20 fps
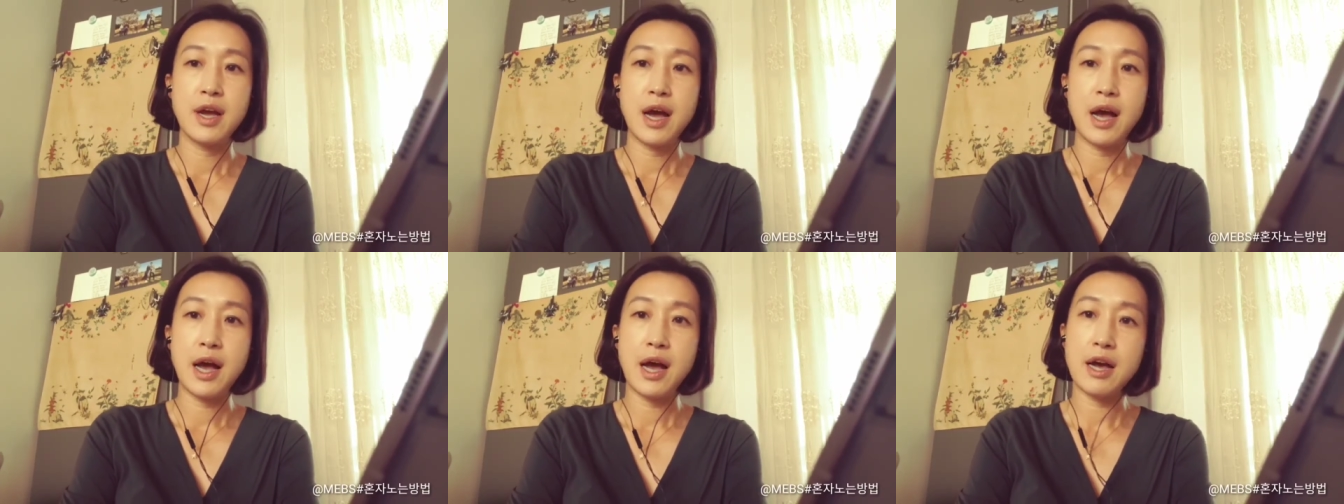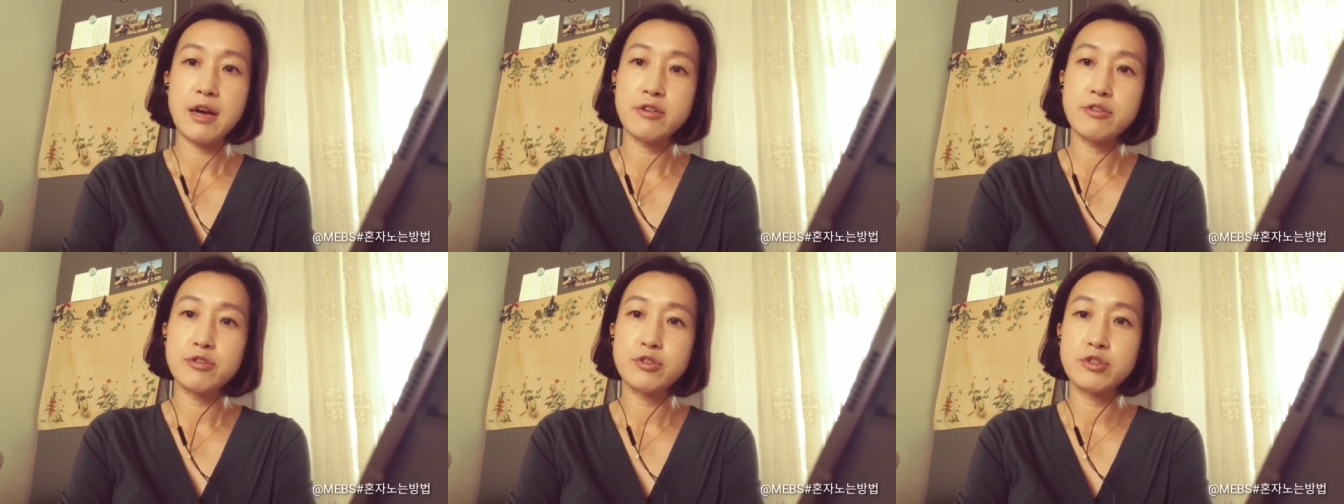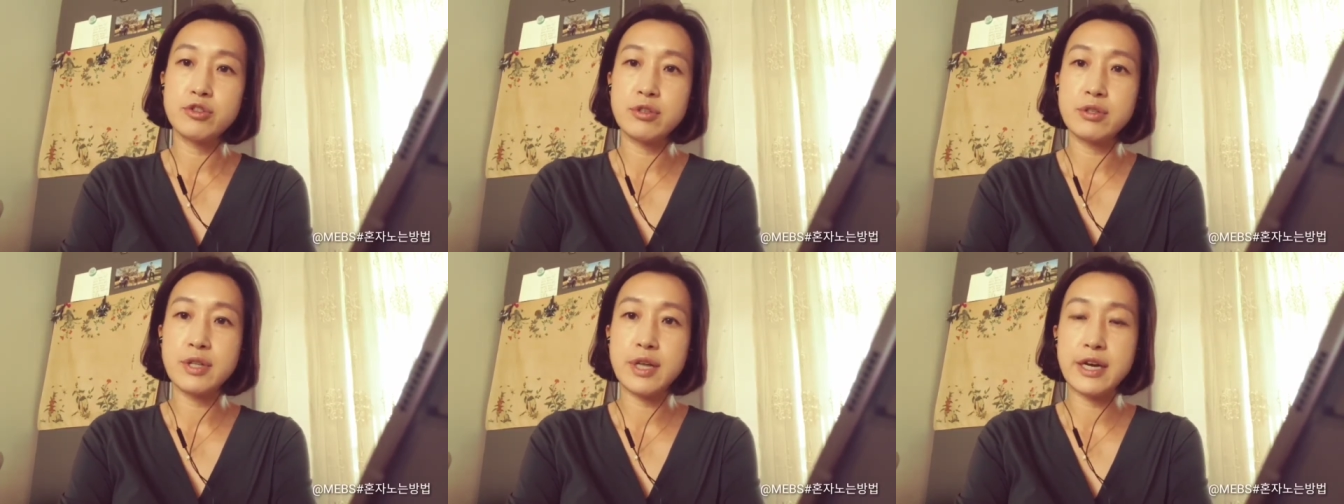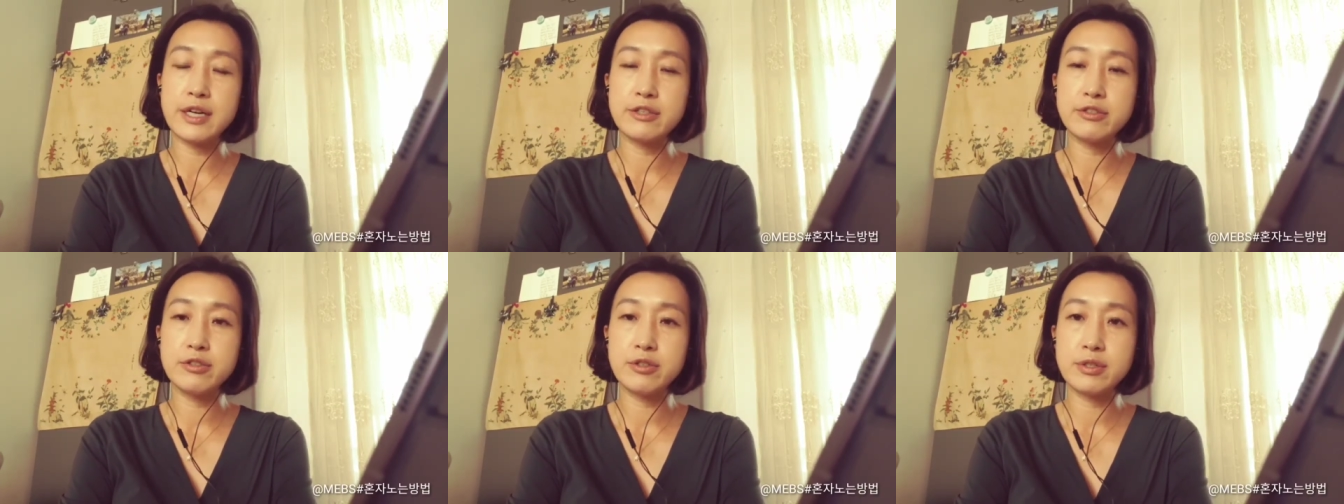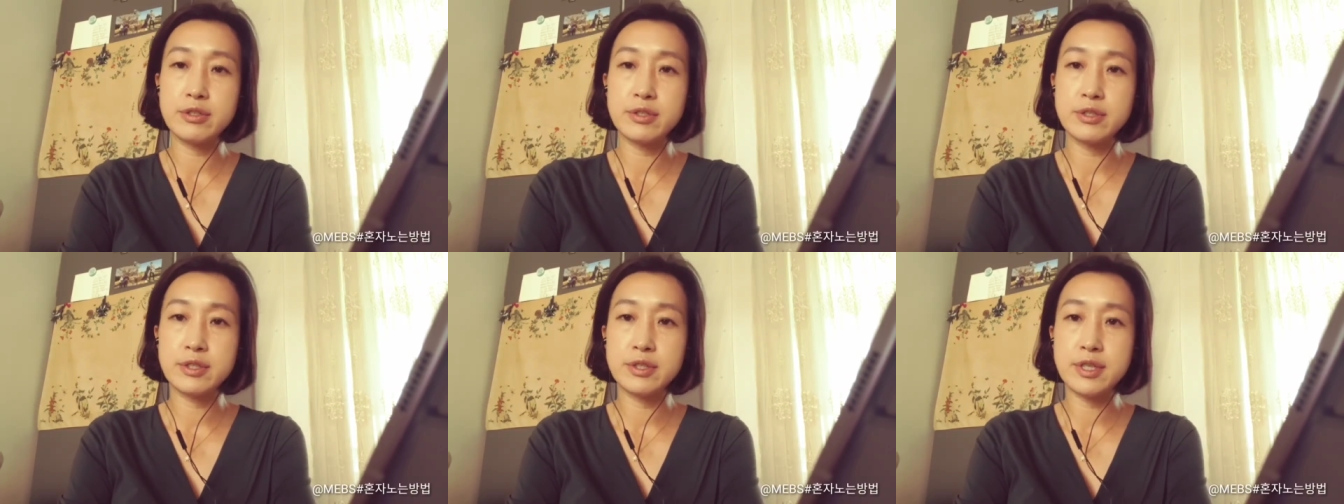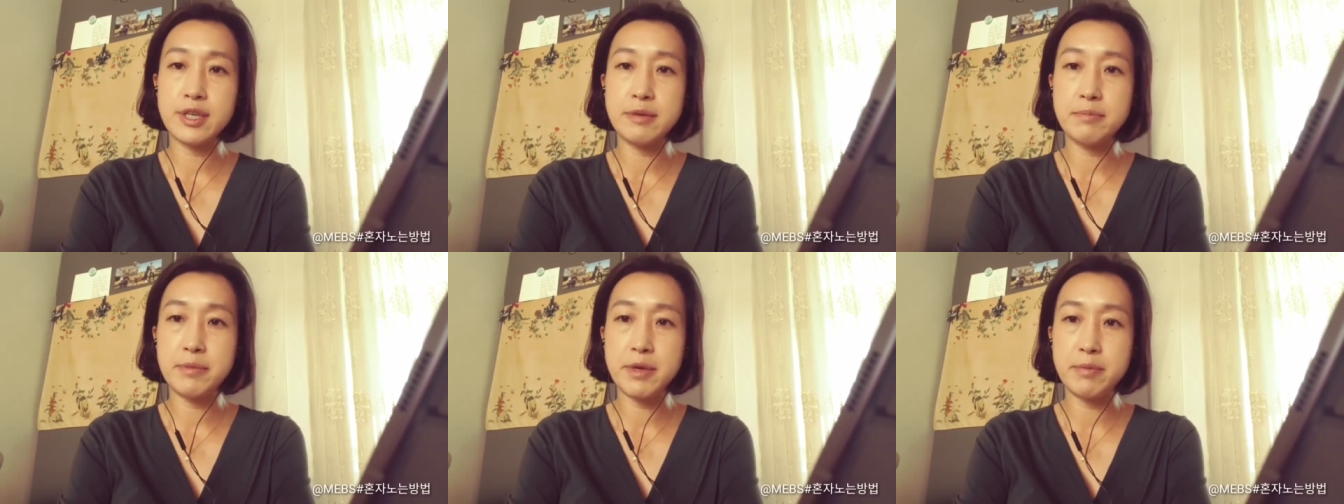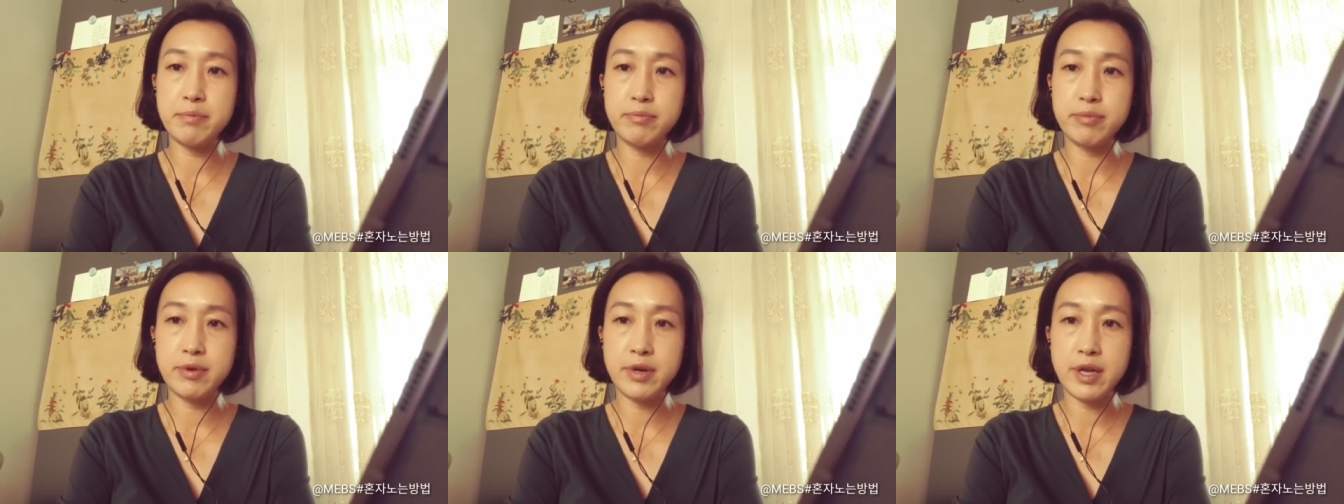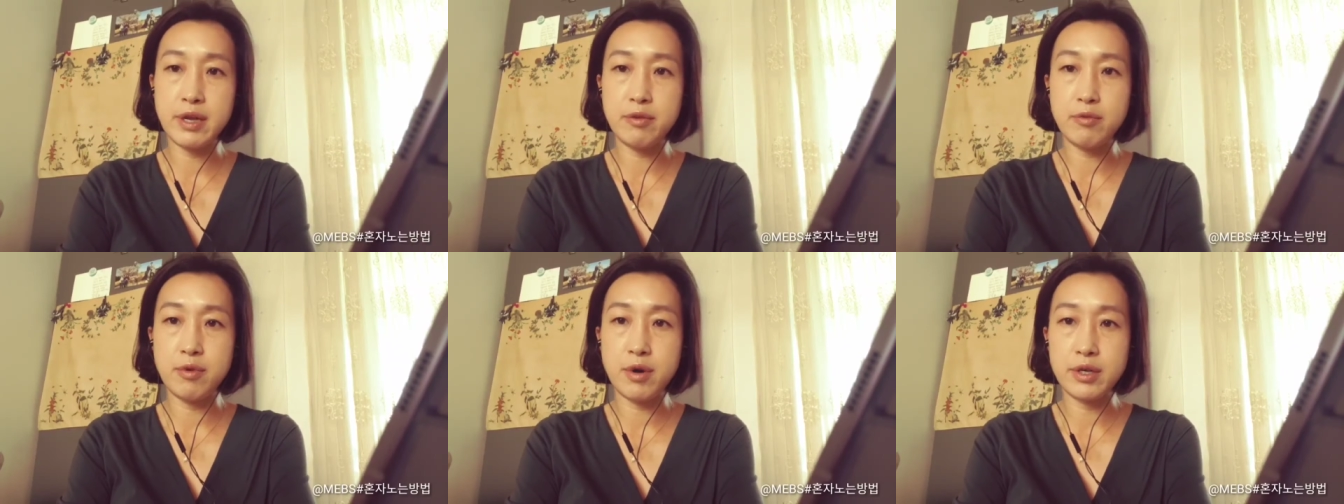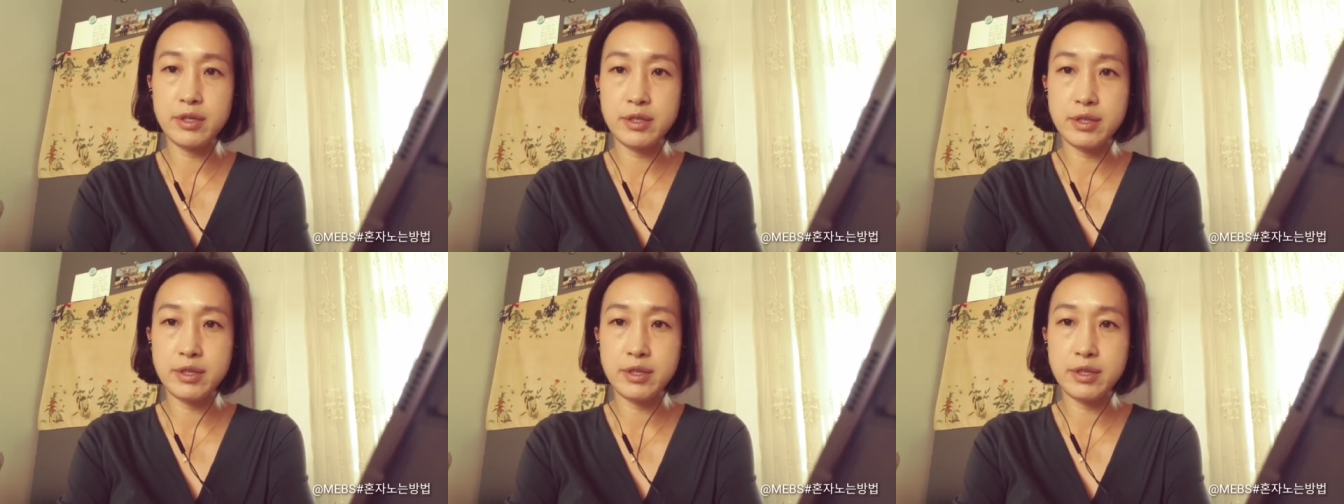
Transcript: How would you like to see me bring one